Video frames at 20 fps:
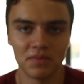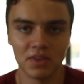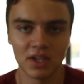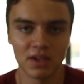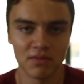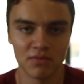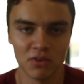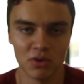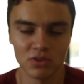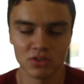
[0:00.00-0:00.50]

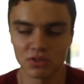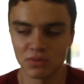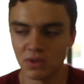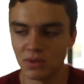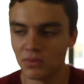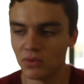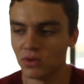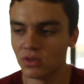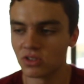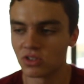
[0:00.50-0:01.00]
taking photos of
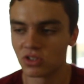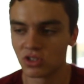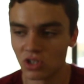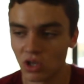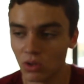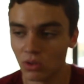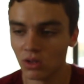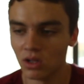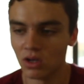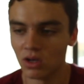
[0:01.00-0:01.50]
people in
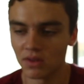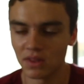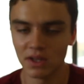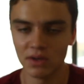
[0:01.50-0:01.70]
so long